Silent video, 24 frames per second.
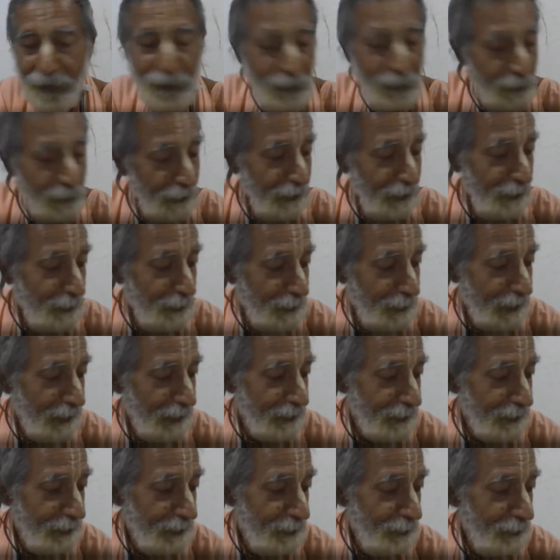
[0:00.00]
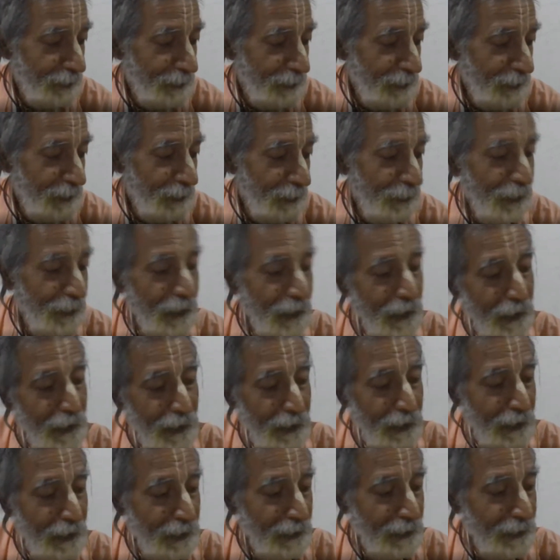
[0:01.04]
holy place.
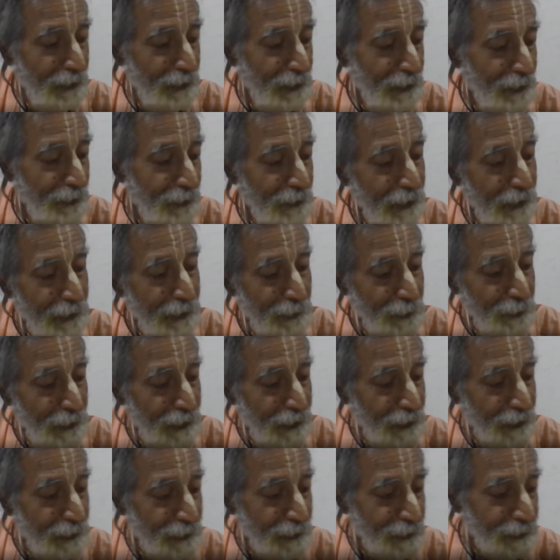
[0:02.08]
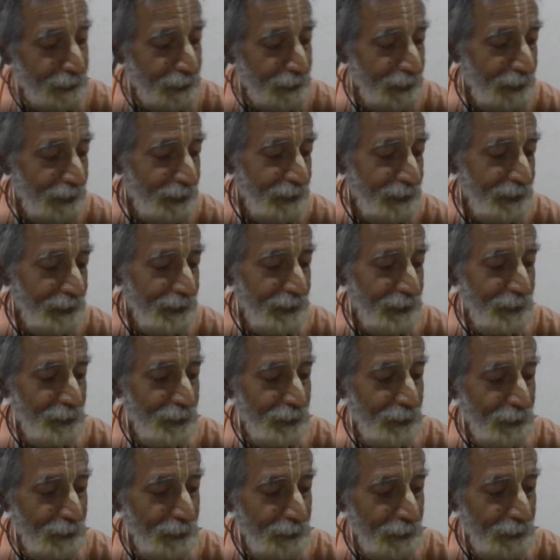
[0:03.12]
Maha, very big.
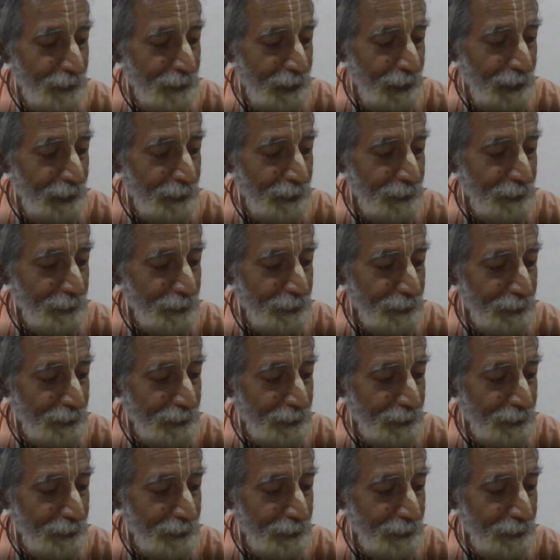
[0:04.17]
Maha,